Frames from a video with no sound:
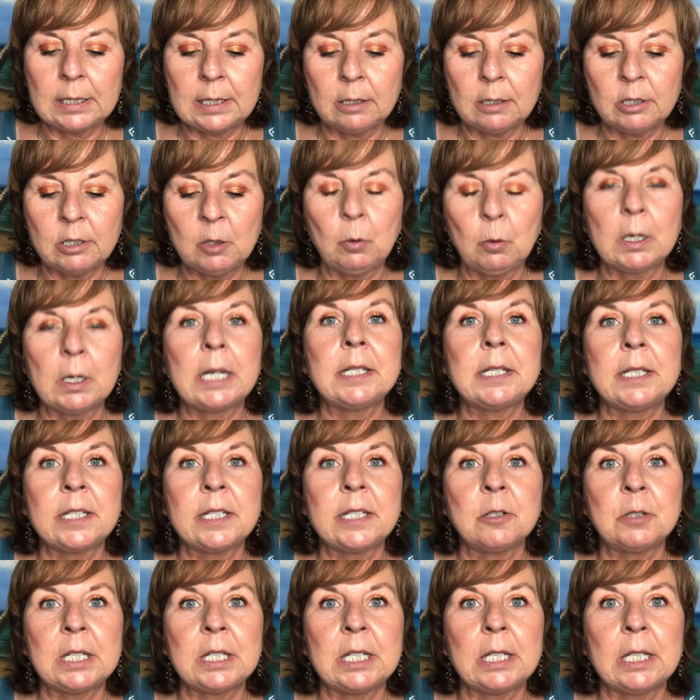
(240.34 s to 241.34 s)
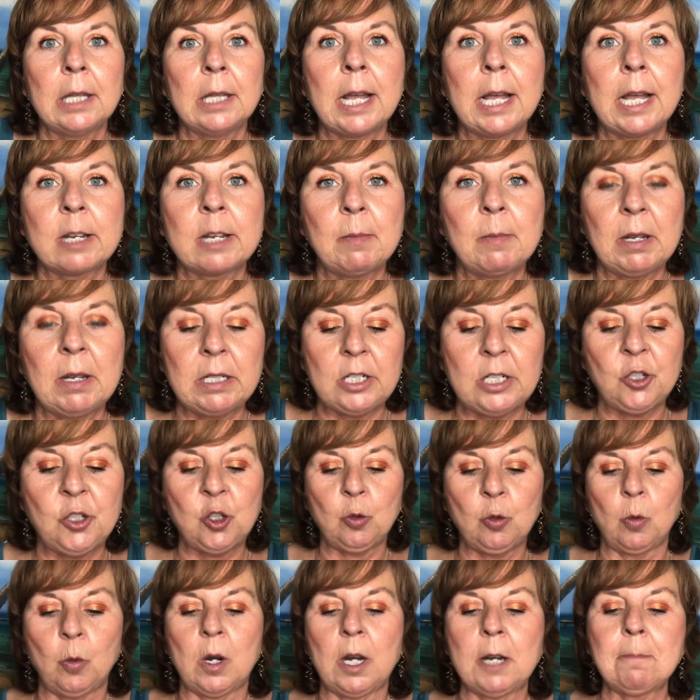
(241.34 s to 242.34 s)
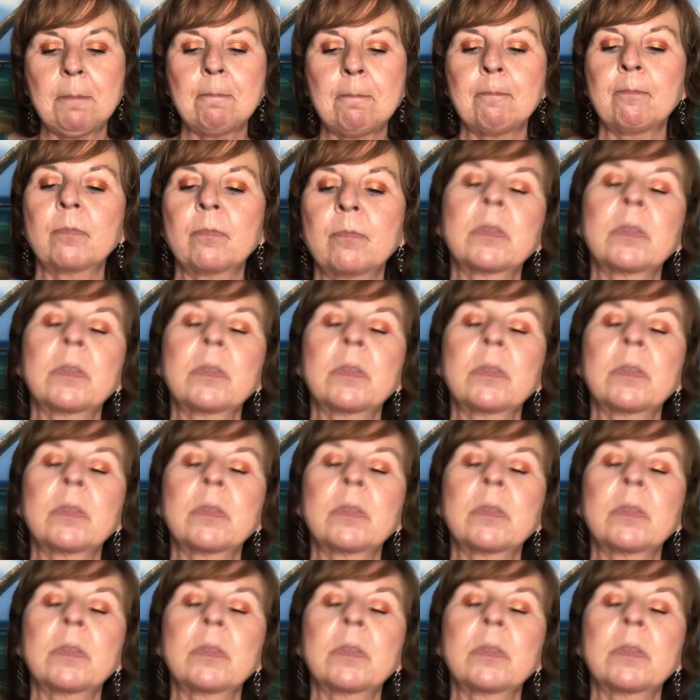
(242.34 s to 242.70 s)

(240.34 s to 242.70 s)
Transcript: and tell you what I did or didn't like about each one.